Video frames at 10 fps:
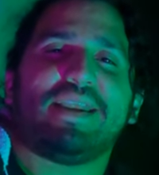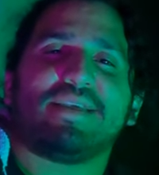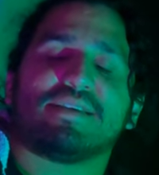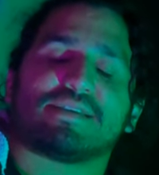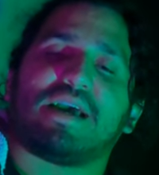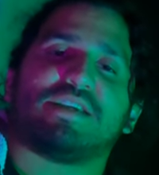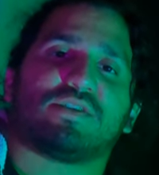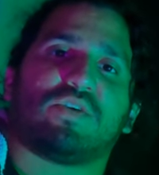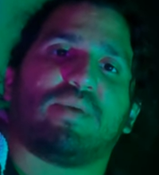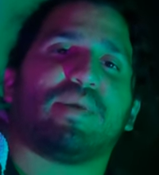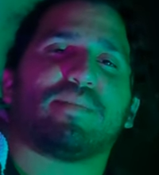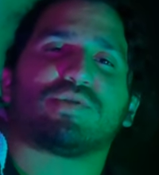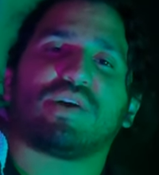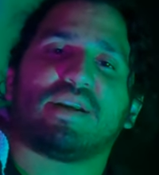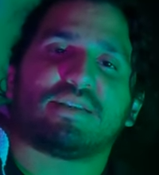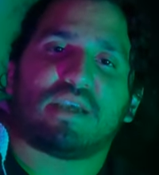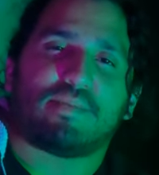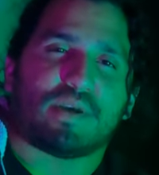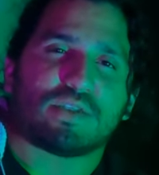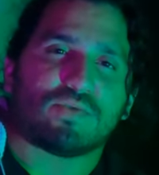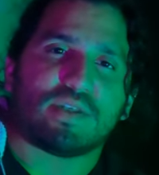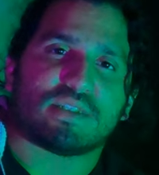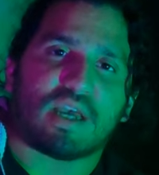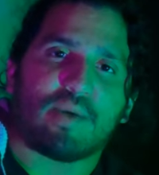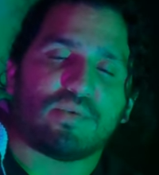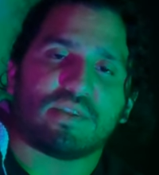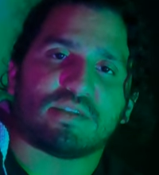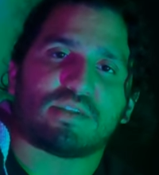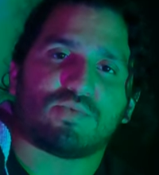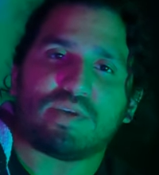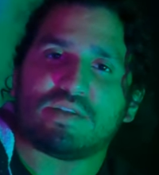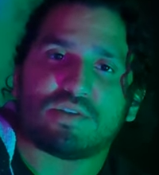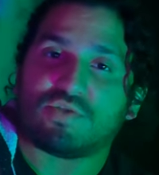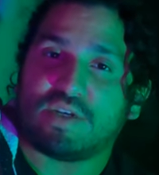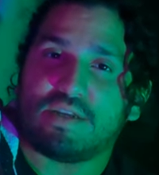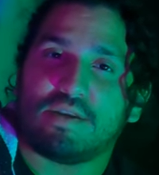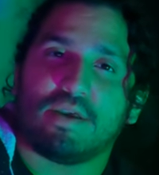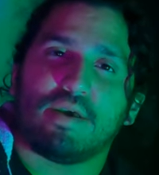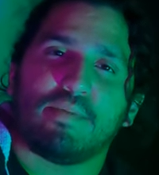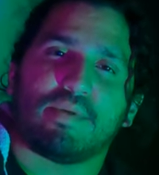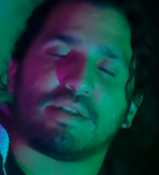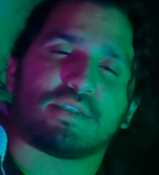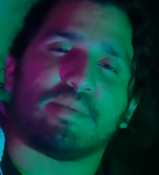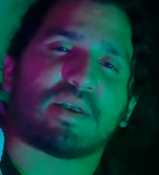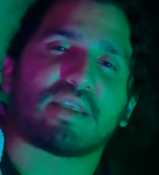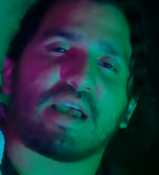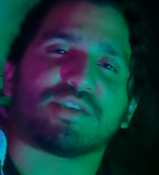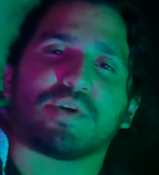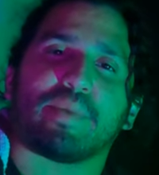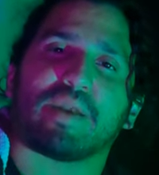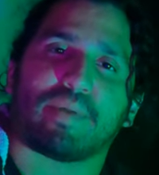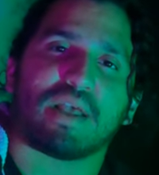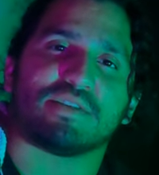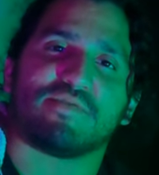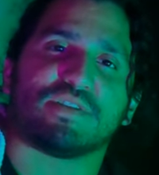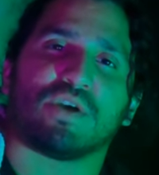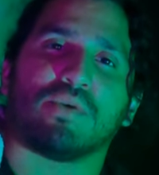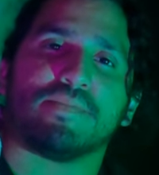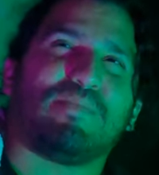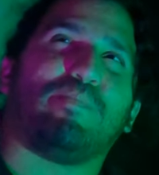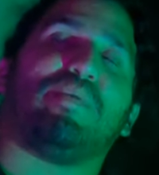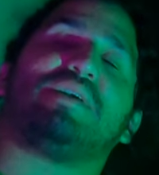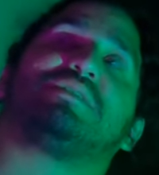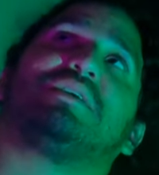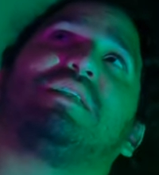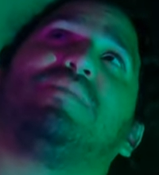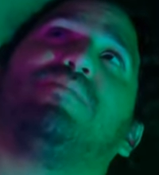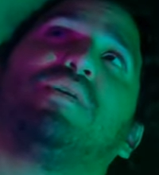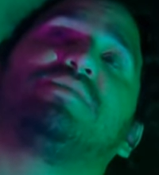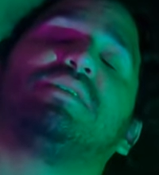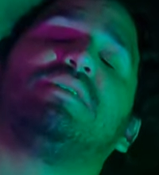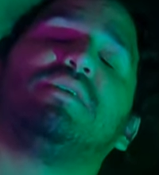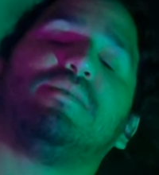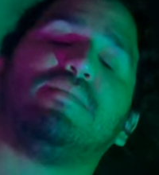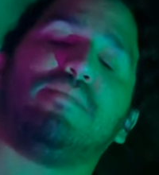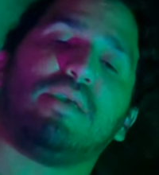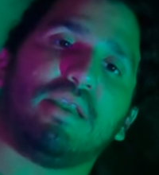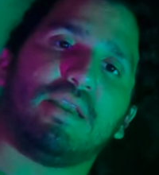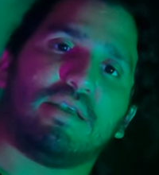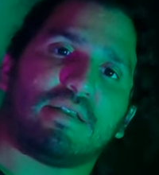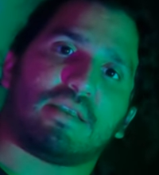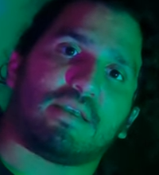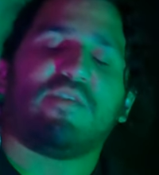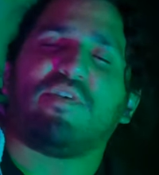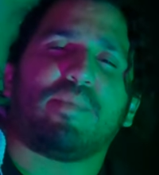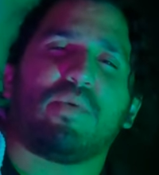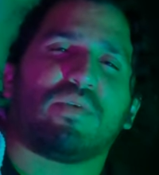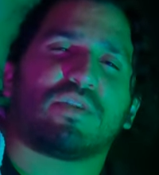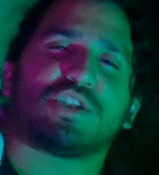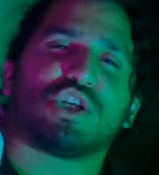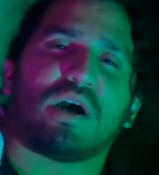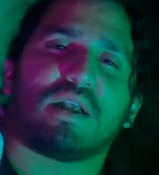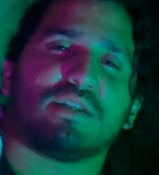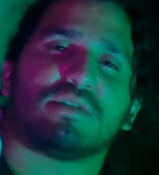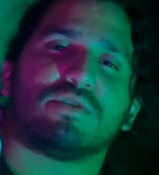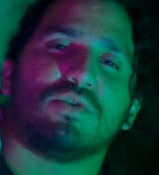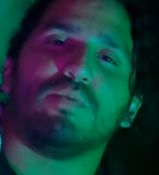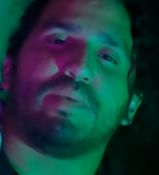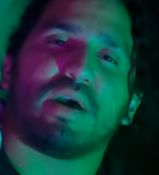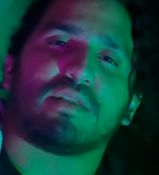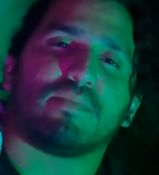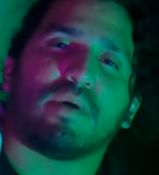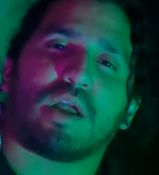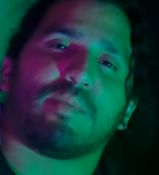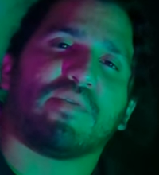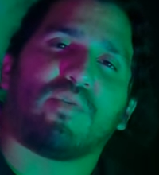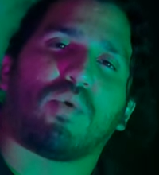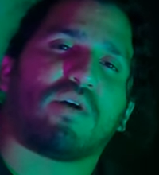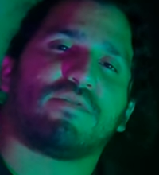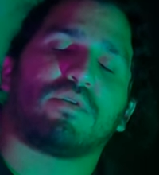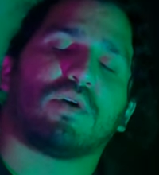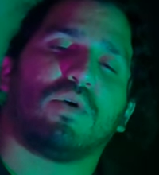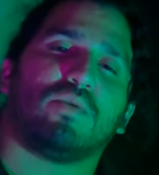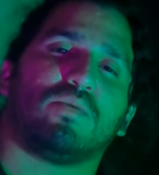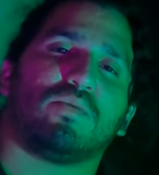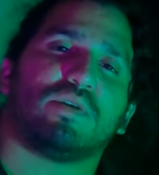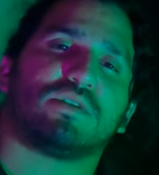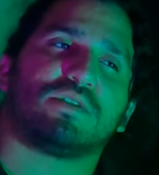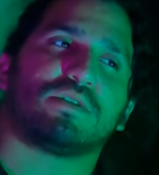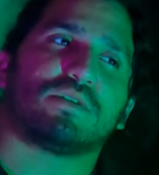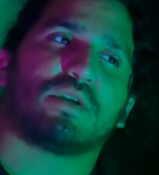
eating this ice cream and I'm trying to take my sweet time with this sweet treat, but it seemed like the ice cream had plans of its own. It basically melted immediately, leaving me with chocolate soup at the bottom of a waffle cone, which